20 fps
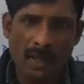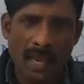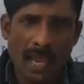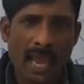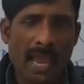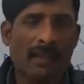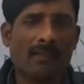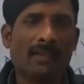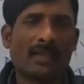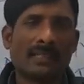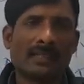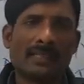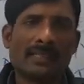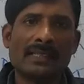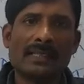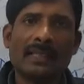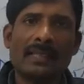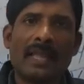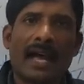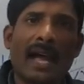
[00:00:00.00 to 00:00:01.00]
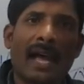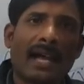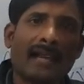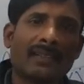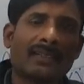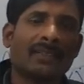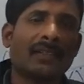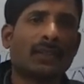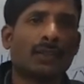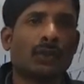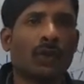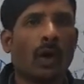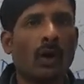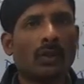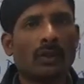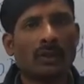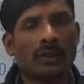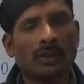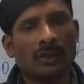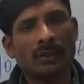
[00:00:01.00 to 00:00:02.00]
Having seen that, the
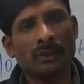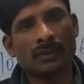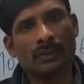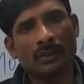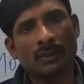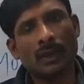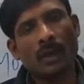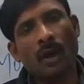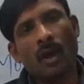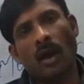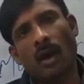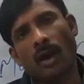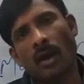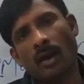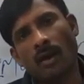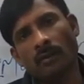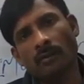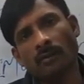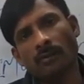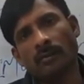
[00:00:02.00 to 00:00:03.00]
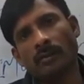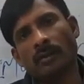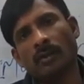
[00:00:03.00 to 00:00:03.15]
daughters of